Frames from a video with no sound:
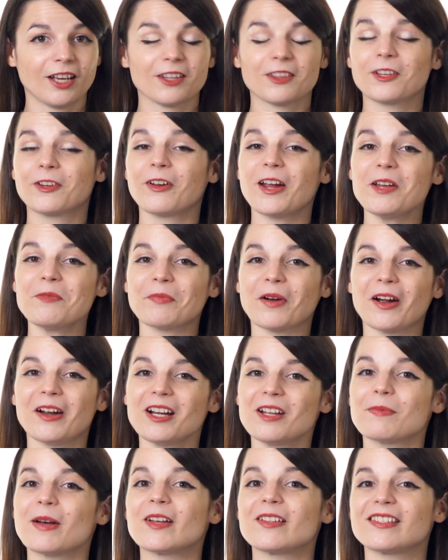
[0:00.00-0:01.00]
The great
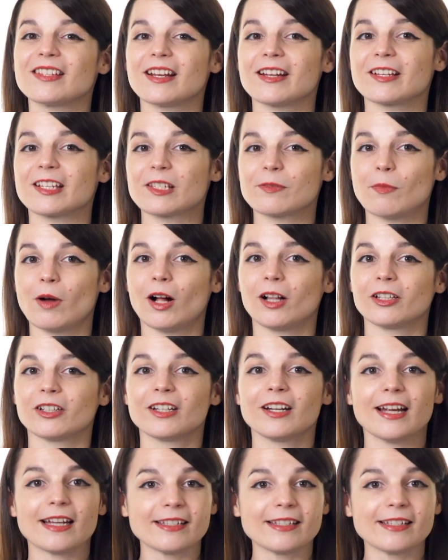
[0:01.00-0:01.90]
part about setting smaller,